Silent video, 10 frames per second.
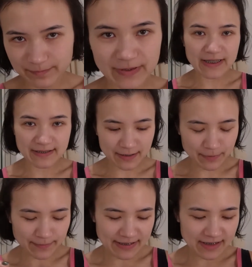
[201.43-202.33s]
But that's a
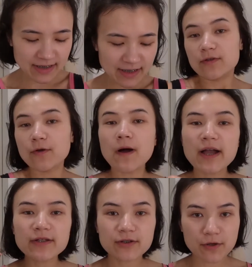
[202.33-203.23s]
separate matter. So
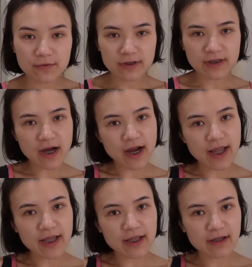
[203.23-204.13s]
I don't
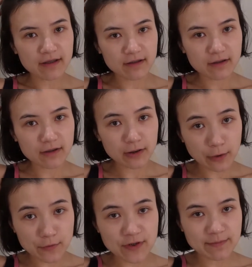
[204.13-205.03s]
dye
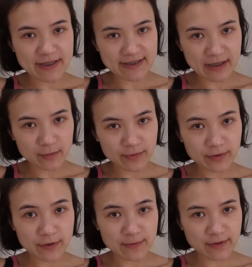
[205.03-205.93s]
close to my scalp,
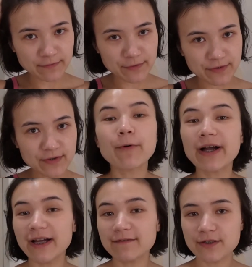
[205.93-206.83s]
close to my roots. What I
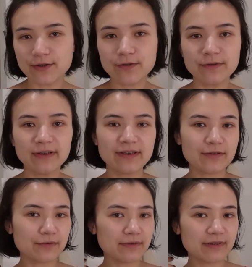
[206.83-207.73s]
have to do is
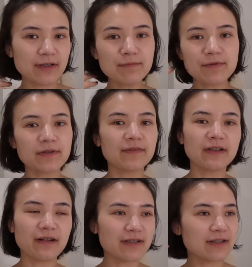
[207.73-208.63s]
do some sort of an
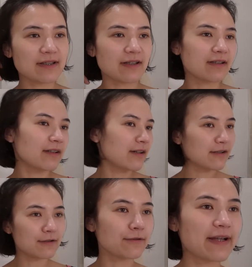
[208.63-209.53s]
artistic
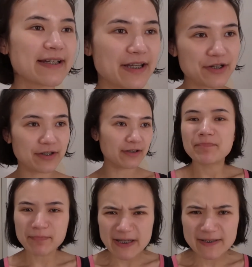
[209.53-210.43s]
gradation.
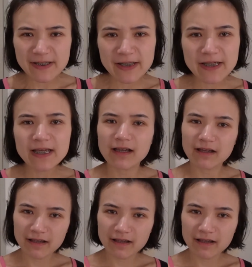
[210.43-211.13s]
Basically,